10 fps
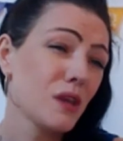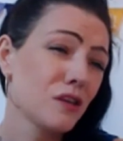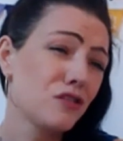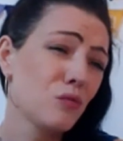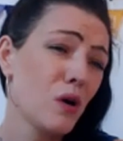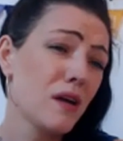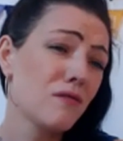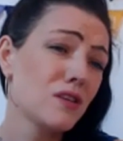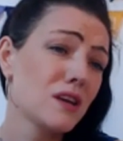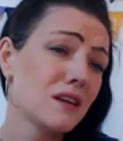Do whatever
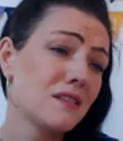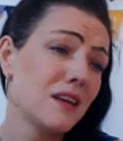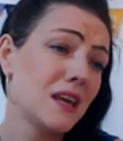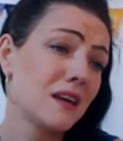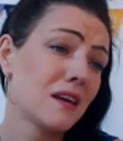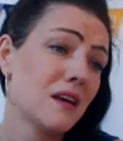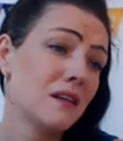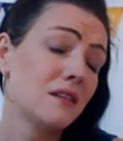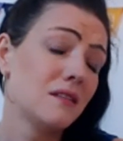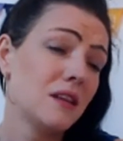you can take
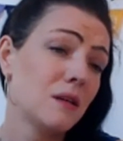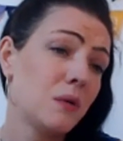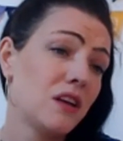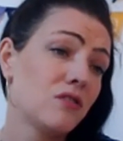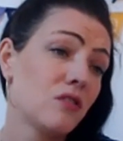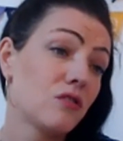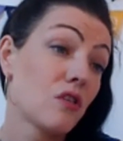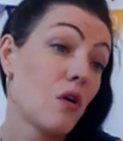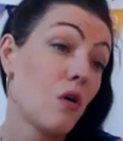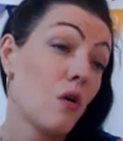to take the pressures
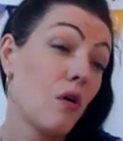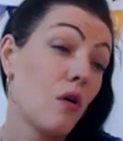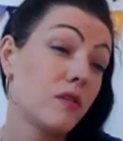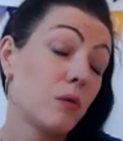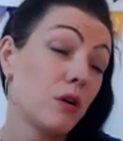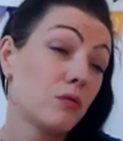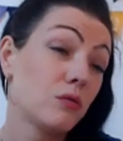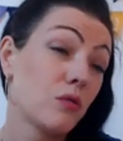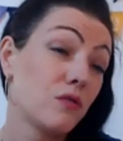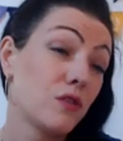of the world
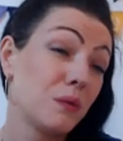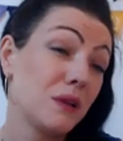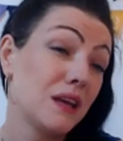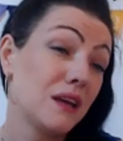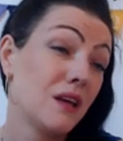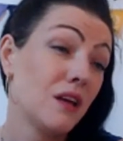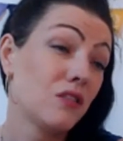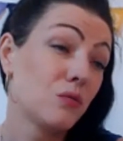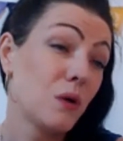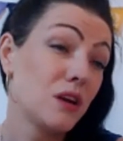off your plate.
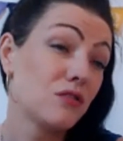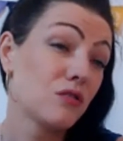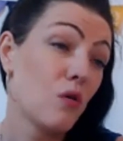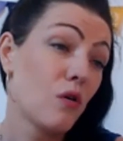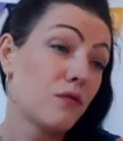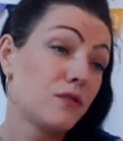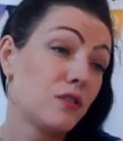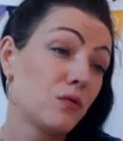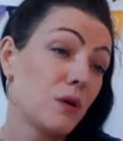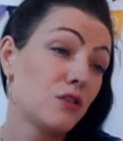Switch off to
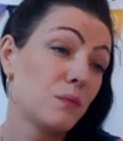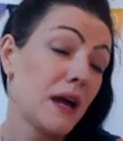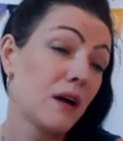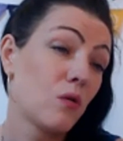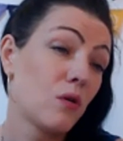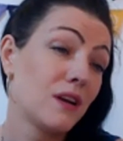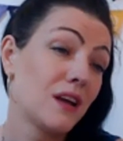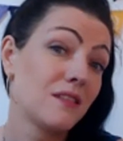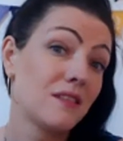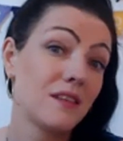switch back on.
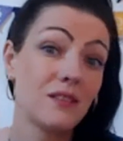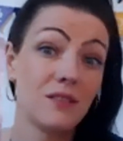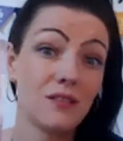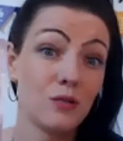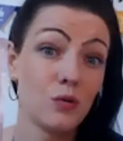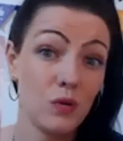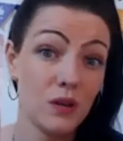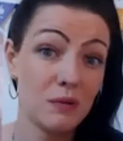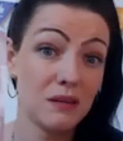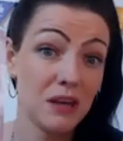And this has totally
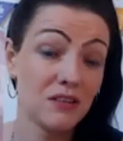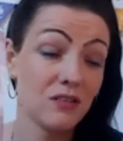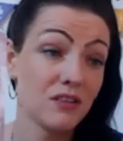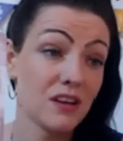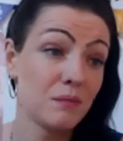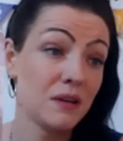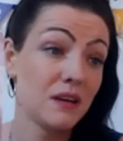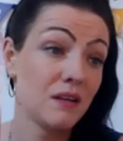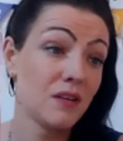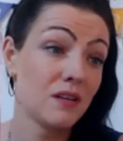been the message that I've been
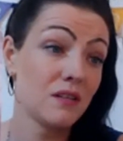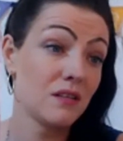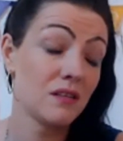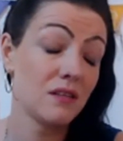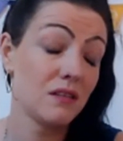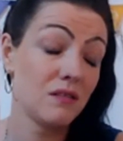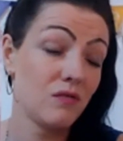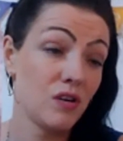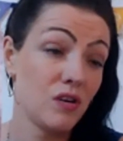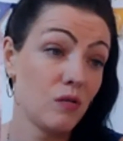given
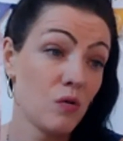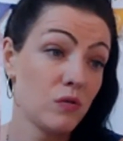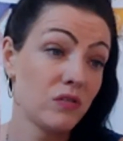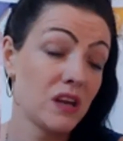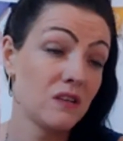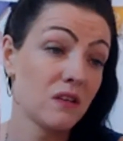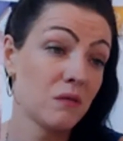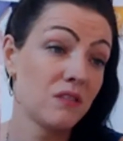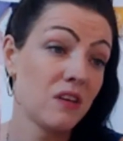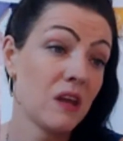throughout all the signs, I
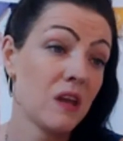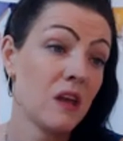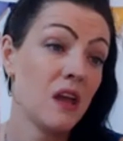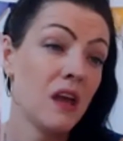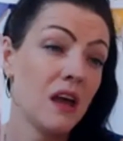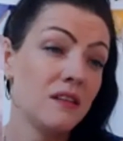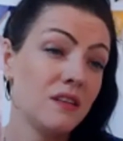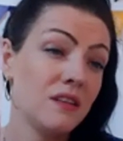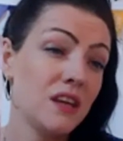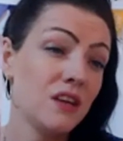would say. In
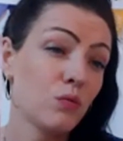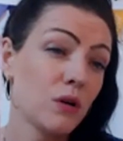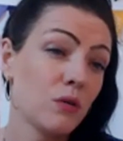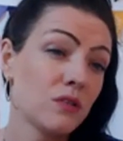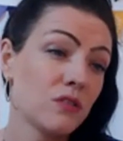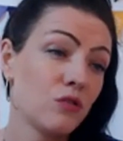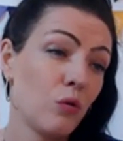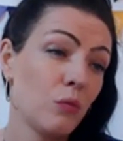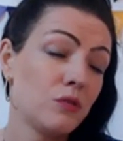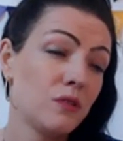today's world, it's
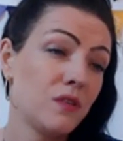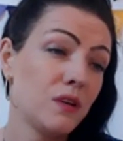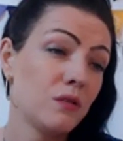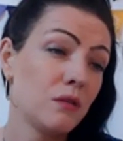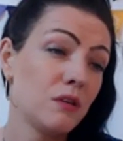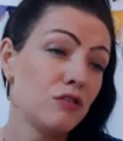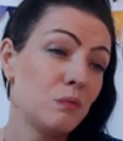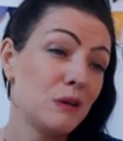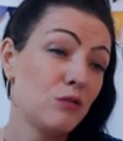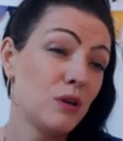normal to feel that we should
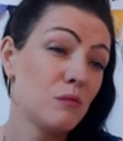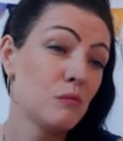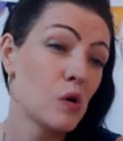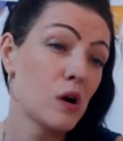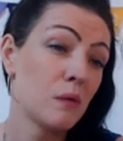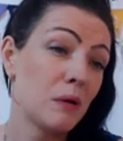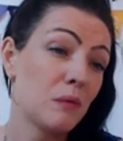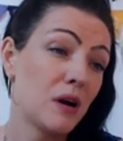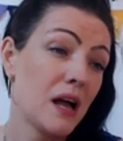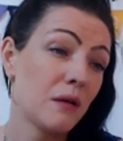be doing more, but
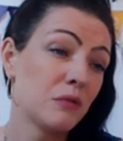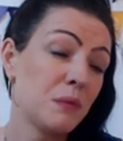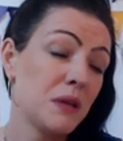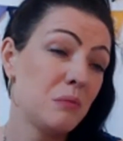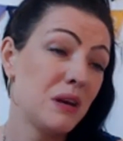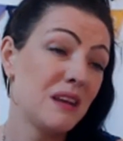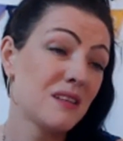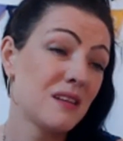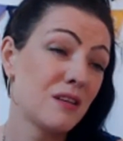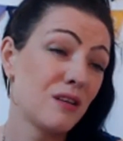perhaps being
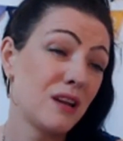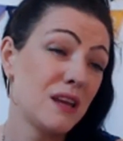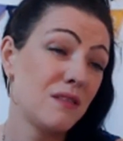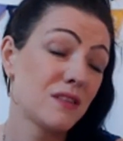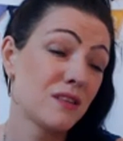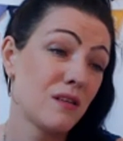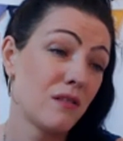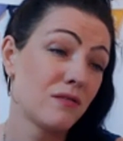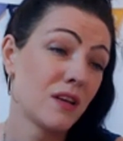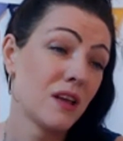present in our life is enough.
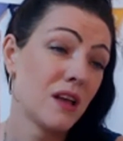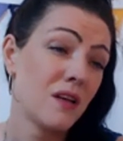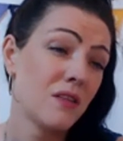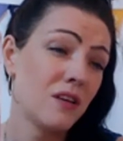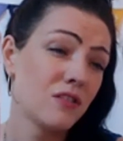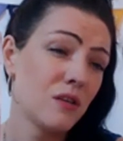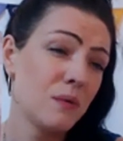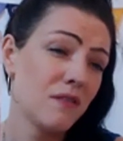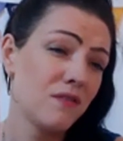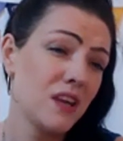This could be
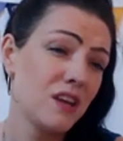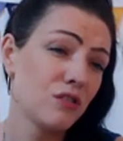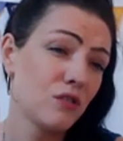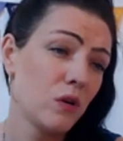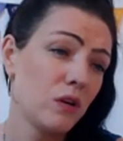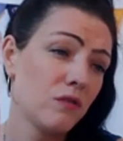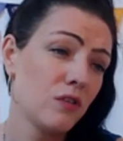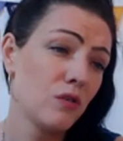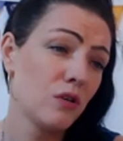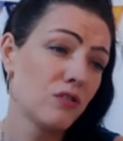a phase you're going
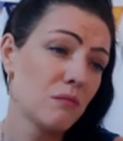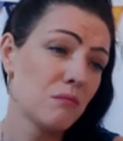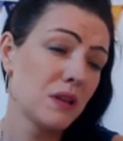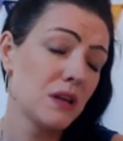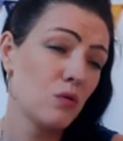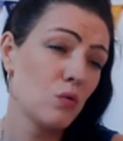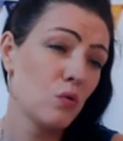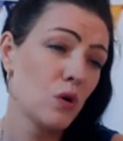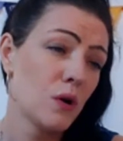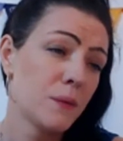through, or simply
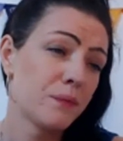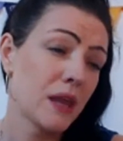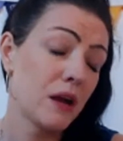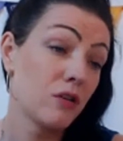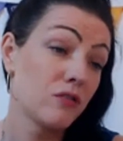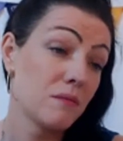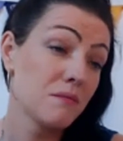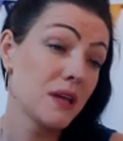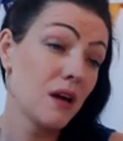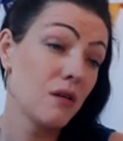
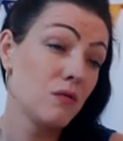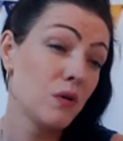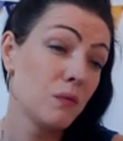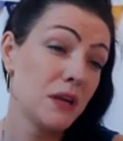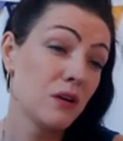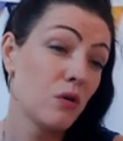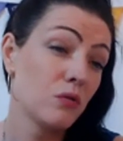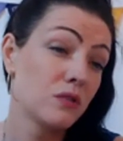how you're being called